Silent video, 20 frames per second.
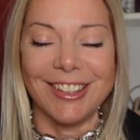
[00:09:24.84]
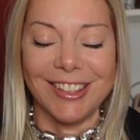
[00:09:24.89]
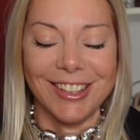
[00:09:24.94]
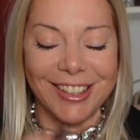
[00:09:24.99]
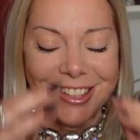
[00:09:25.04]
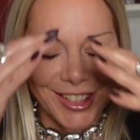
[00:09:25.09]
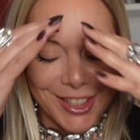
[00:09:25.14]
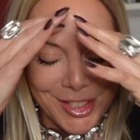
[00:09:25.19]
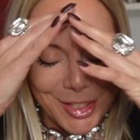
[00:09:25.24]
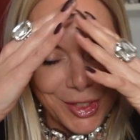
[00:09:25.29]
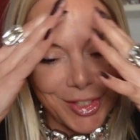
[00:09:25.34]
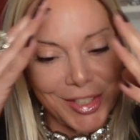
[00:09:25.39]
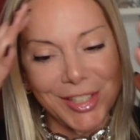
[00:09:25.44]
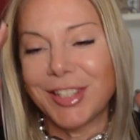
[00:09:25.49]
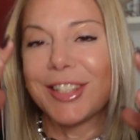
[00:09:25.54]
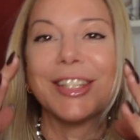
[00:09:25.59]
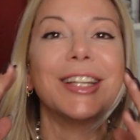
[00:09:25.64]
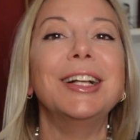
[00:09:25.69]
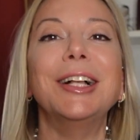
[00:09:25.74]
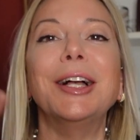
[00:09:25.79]
it's
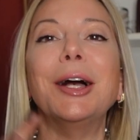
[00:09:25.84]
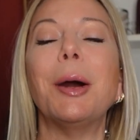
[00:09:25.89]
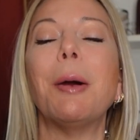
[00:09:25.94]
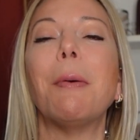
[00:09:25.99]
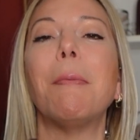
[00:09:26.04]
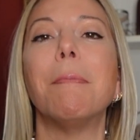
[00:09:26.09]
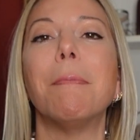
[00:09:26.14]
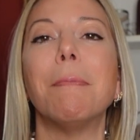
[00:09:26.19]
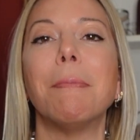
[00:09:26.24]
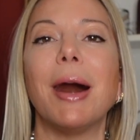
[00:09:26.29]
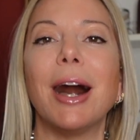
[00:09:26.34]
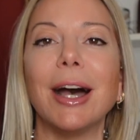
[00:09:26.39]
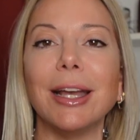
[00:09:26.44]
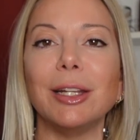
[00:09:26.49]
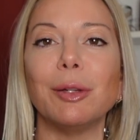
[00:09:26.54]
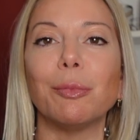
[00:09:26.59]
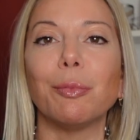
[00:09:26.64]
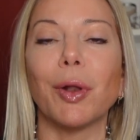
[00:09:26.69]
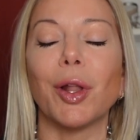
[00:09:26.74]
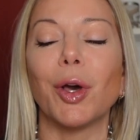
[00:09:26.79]
just
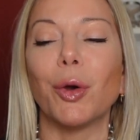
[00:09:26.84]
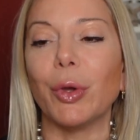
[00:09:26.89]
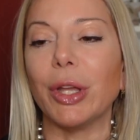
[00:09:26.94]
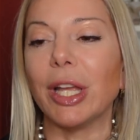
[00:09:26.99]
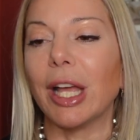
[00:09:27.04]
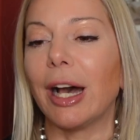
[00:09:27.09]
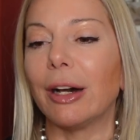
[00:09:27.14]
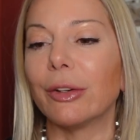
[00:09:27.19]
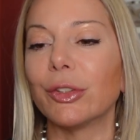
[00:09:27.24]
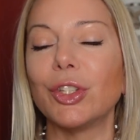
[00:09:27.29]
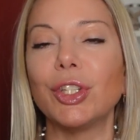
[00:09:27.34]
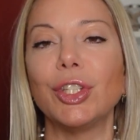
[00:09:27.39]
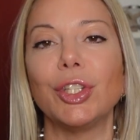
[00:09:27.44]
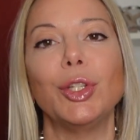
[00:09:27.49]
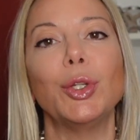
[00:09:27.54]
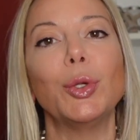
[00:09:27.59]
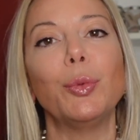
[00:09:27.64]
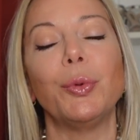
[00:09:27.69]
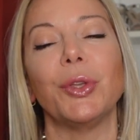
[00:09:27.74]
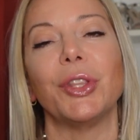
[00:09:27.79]
mind-blowing how
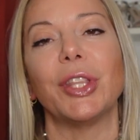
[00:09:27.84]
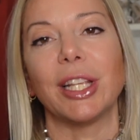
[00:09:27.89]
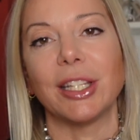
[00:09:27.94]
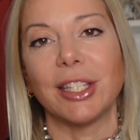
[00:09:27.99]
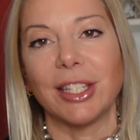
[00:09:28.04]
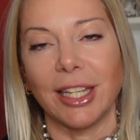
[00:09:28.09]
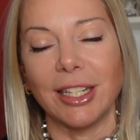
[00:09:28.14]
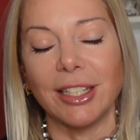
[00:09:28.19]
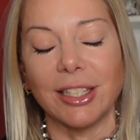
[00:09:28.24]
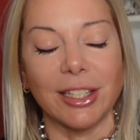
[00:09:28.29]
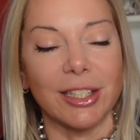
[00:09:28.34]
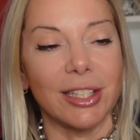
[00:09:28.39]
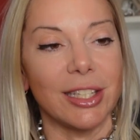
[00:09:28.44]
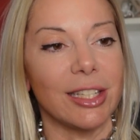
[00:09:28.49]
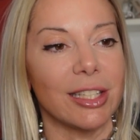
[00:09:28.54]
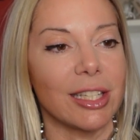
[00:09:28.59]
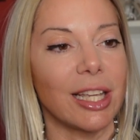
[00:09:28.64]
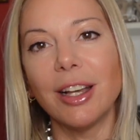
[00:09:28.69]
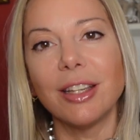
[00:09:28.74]
stupid that sentence is.